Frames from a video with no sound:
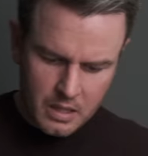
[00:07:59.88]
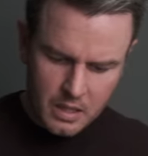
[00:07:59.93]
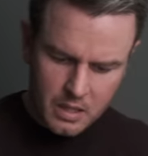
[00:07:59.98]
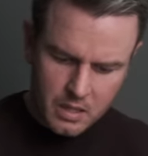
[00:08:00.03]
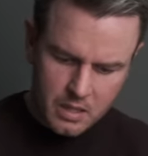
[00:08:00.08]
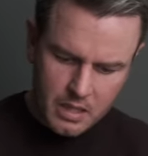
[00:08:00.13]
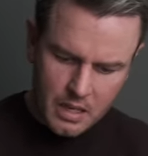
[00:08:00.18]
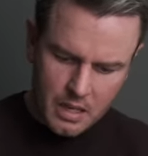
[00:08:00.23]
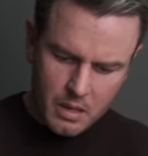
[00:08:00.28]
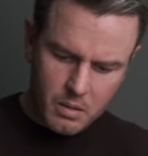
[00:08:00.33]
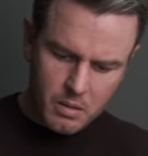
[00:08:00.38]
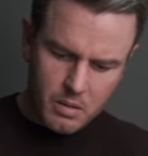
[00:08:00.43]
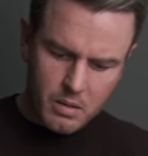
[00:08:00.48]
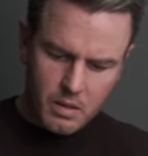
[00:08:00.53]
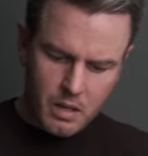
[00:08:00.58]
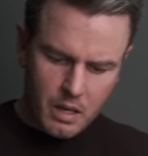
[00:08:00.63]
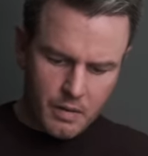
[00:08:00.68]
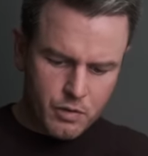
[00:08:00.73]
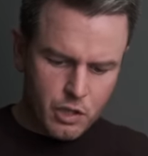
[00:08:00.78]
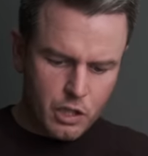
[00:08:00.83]
So
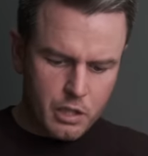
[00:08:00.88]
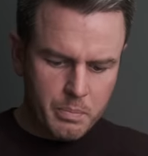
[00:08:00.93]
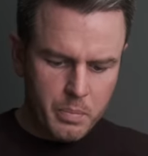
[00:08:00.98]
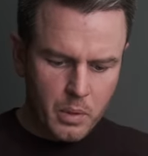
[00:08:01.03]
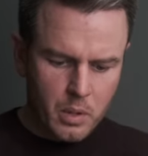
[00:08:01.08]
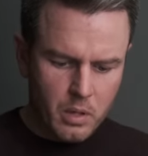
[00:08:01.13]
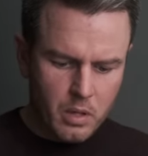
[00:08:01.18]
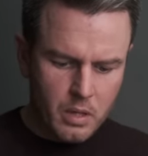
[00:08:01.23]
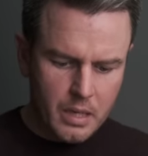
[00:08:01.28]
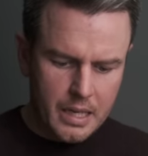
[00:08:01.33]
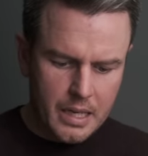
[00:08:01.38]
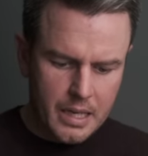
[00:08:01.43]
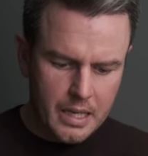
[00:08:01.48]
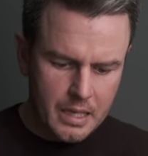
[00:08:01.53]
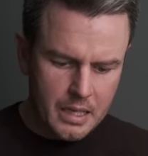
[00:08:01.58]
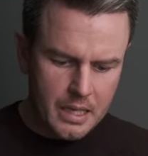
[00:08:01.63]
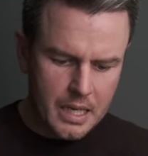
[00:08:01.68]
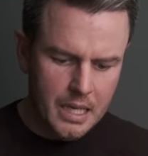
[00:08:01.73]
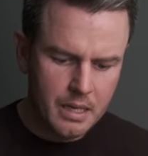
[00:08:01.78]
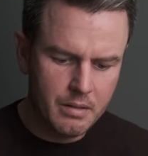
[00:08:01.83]
I've just bought
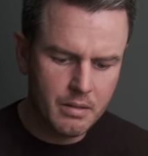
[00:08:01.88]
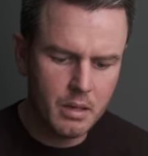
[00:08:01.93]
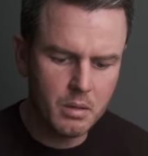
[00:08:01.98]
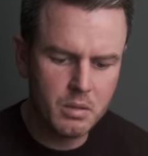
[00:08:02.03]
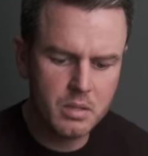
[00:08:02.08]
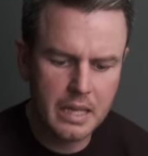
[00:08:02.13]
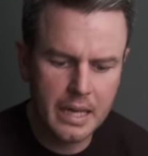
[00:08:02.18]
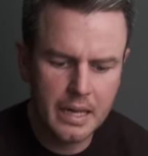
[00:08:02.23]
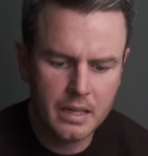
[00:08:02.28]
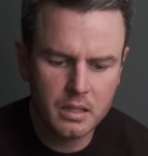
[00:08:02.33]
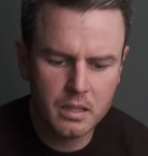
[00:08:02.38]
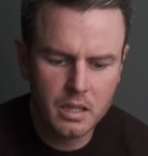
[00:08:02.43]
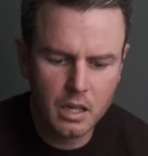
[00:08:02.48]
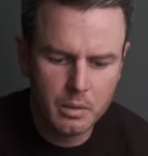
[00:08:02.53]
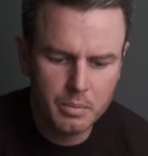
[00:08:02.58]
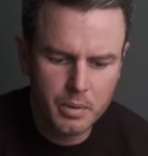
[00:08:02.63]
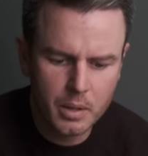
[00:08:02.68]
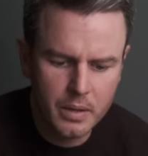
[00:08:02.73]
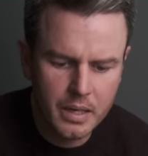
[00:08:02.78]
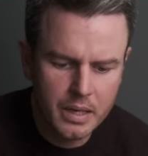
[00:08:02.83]
a Hero 10, GoPro